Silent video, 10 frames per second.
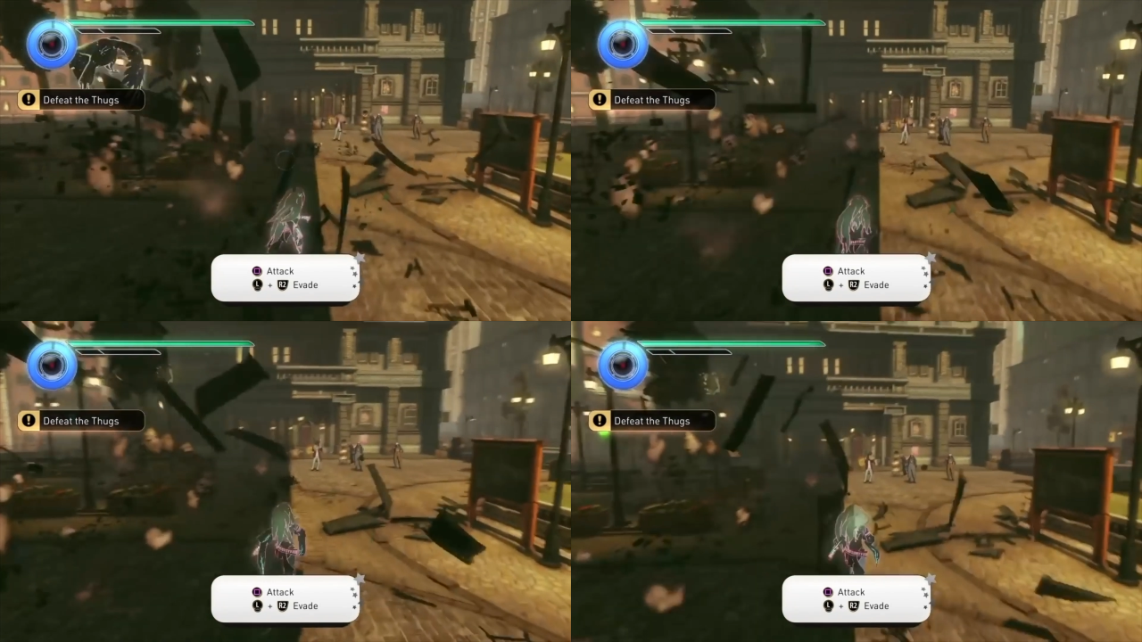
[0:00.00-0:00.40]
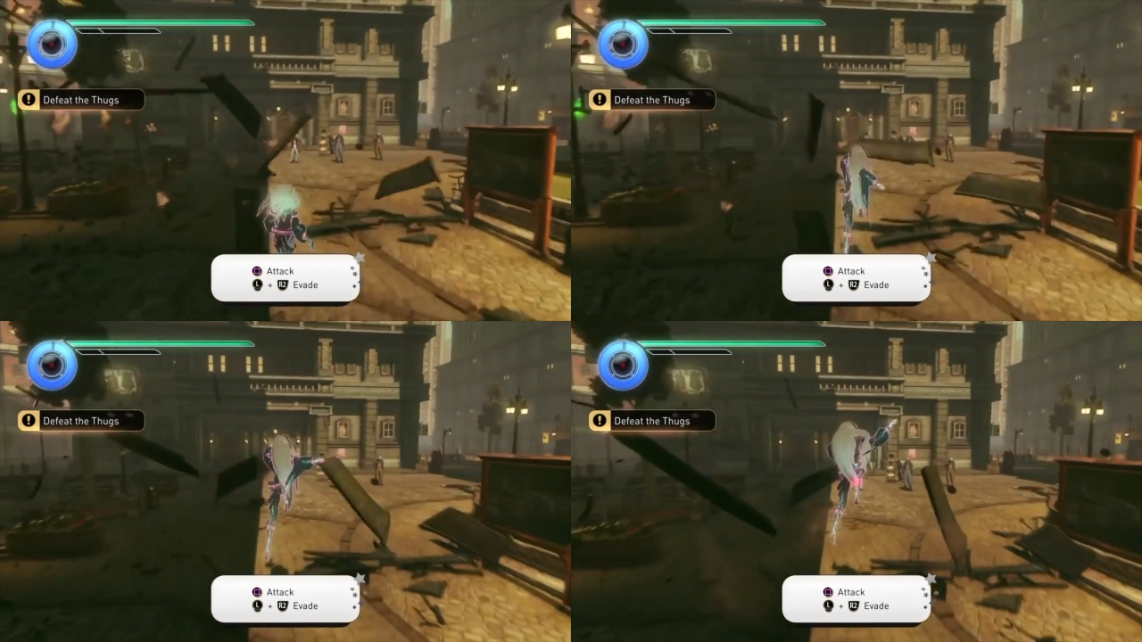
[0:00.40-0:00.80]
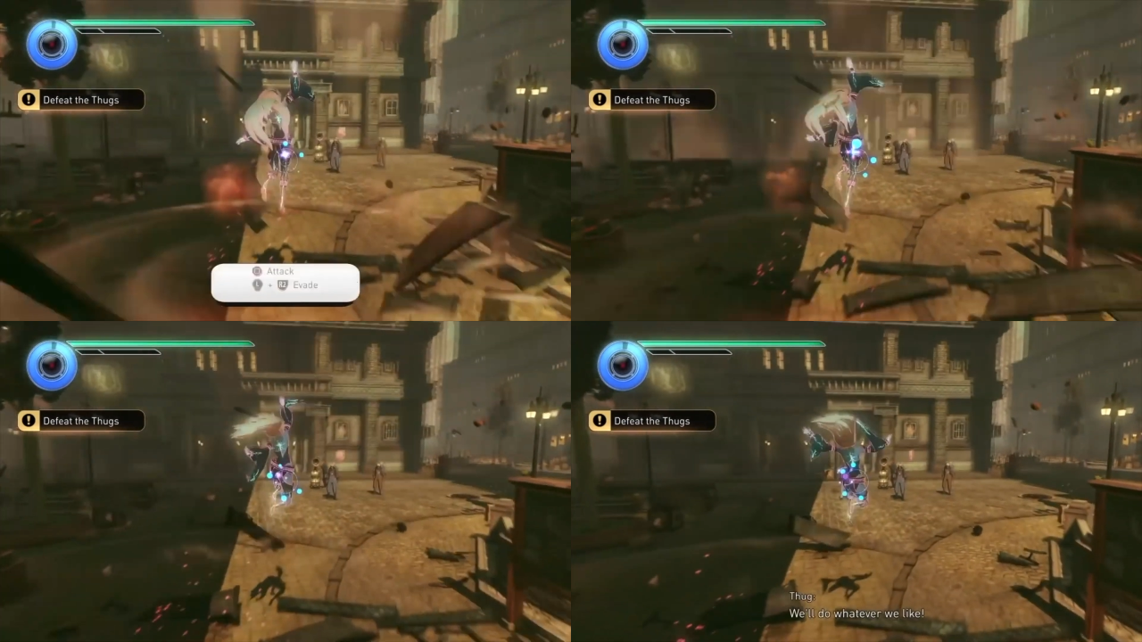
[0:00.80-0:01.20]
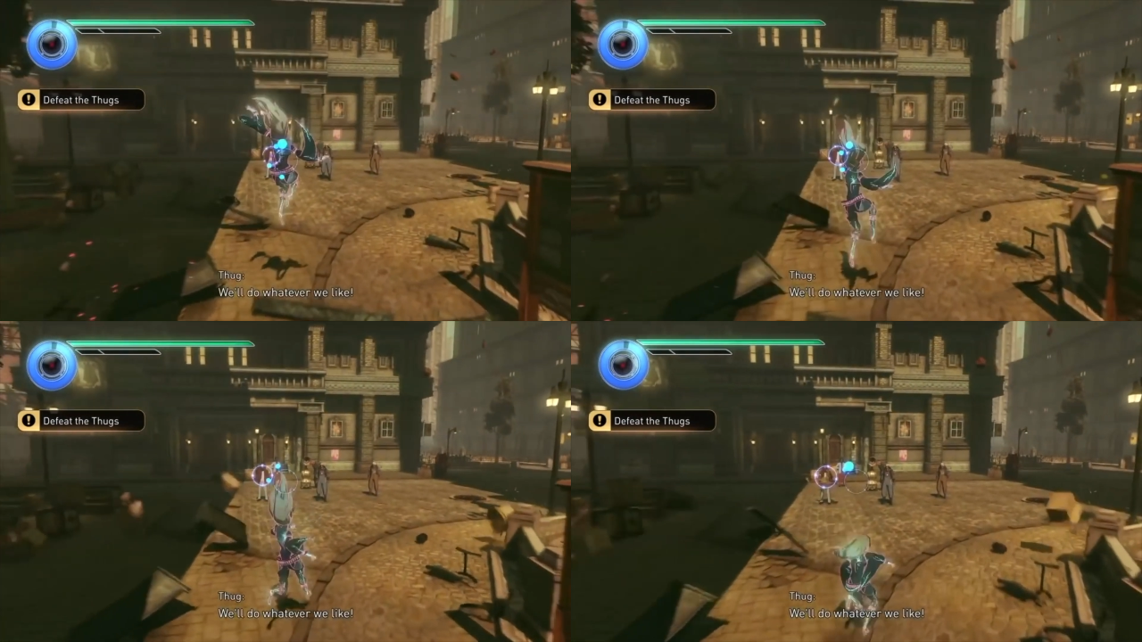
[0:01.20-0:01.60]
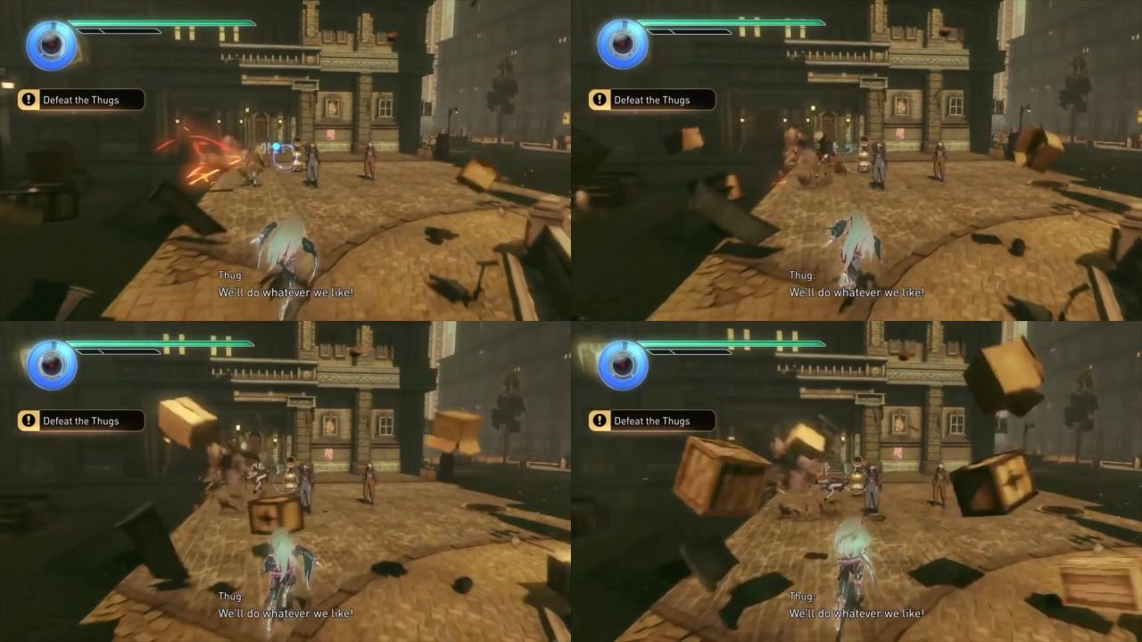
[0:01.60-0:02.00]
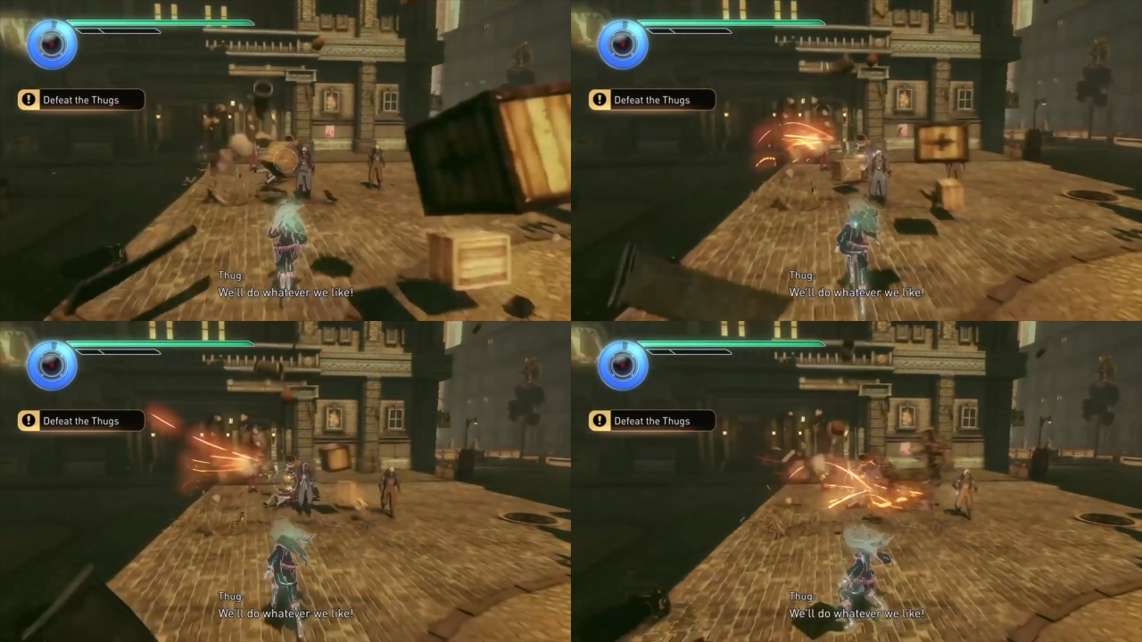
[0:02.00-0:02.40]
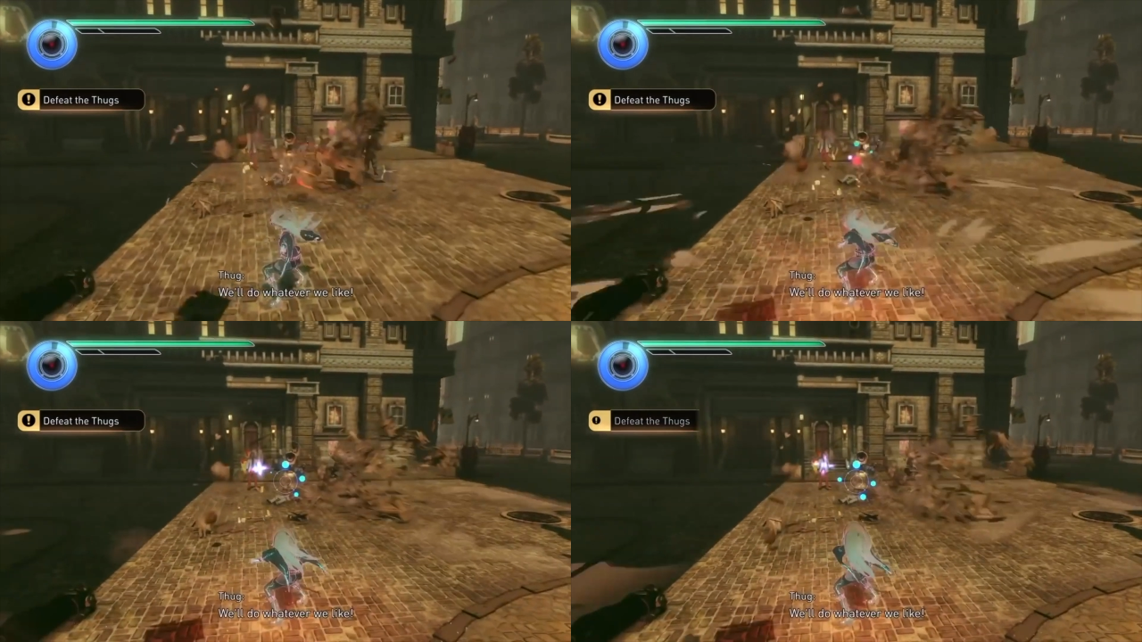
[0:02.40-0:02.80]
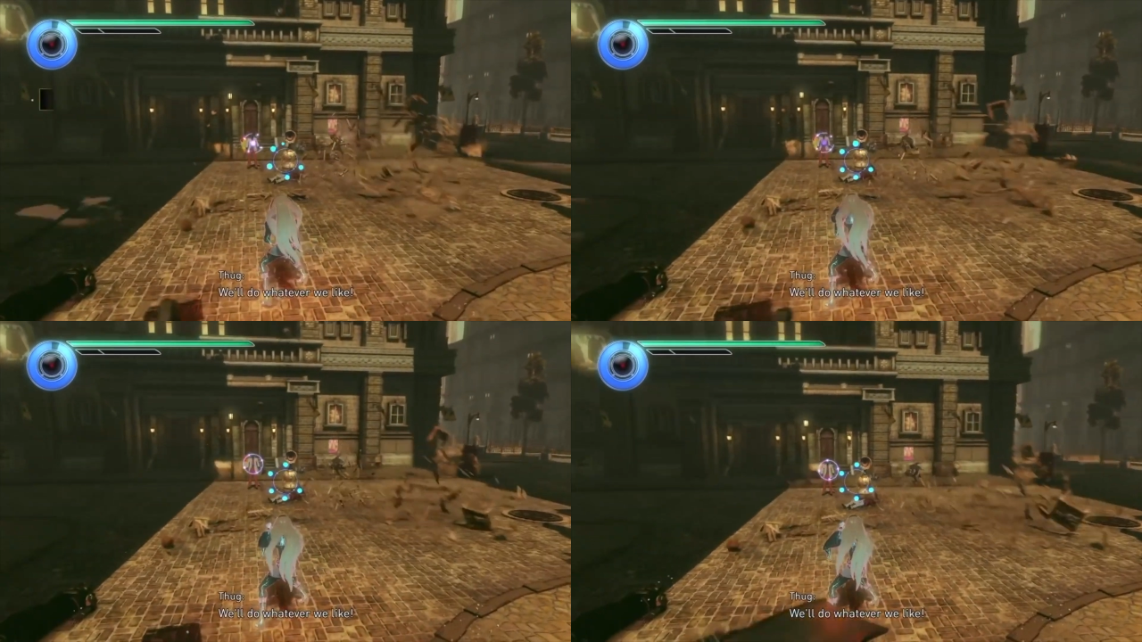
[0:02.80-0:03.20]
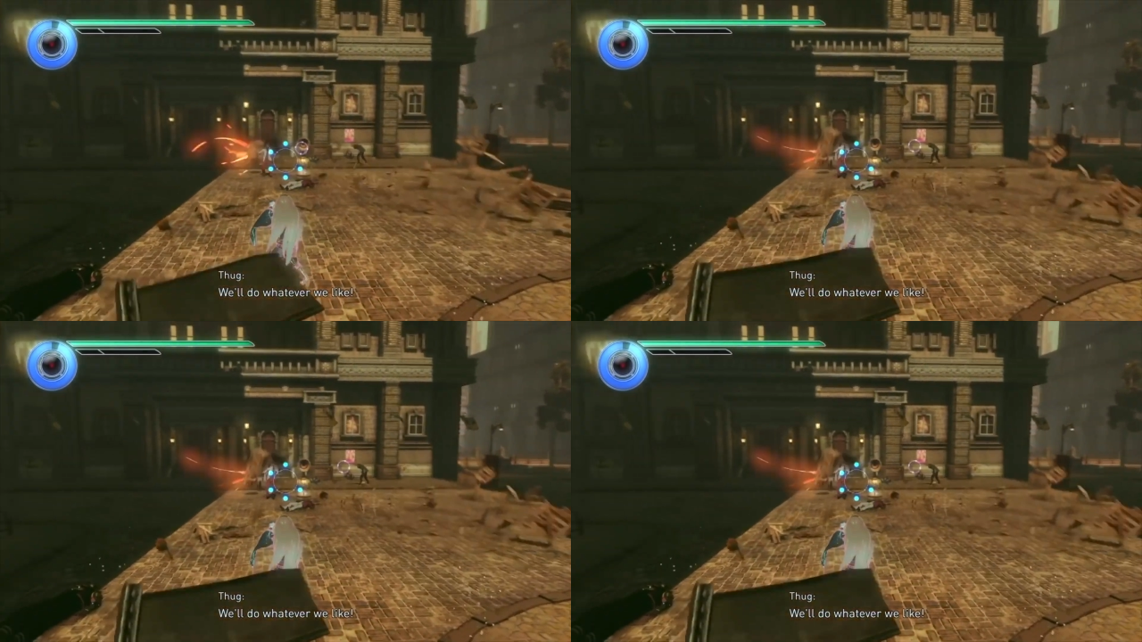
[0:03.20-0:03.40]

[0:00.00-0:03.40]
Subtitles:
Nobody's mouth can be seen.